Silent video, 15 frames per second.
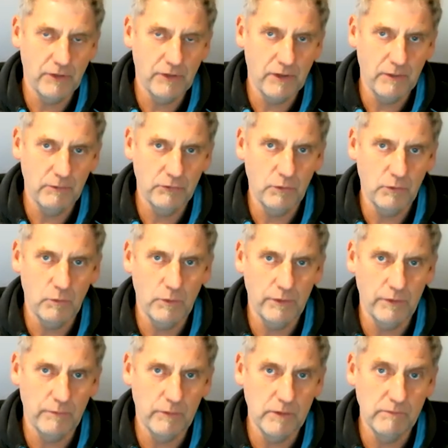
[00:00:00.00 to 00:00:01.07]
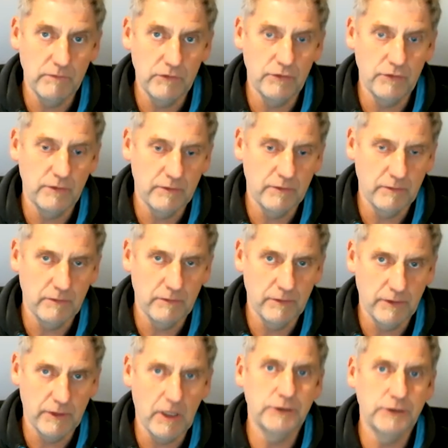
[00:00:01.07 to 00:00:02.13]
so I sort of wanted to revisit
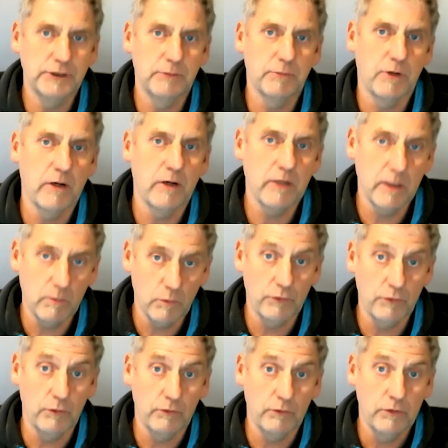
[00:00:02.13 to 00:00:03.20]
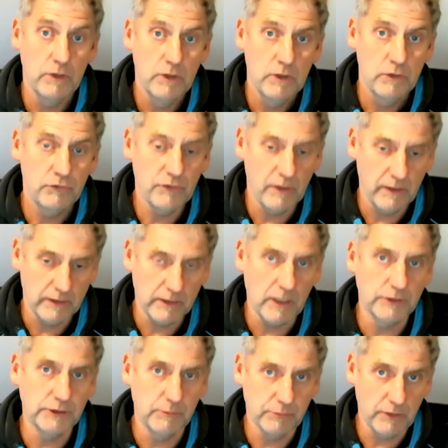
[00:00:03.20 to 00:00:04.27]
the coaching program. I wanted to do it, so a
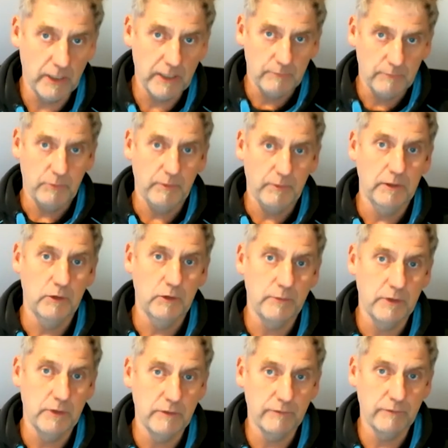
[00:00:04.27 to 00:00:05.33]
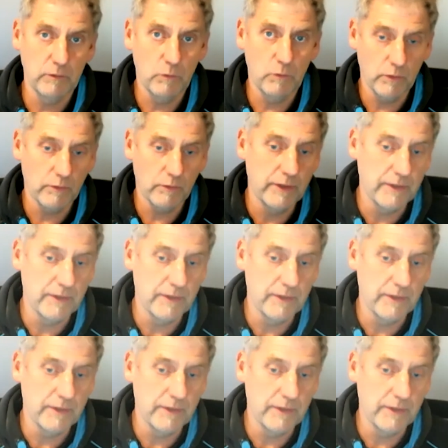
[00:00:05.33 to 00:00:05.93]
coaching program is probably a little bit different to what I'd already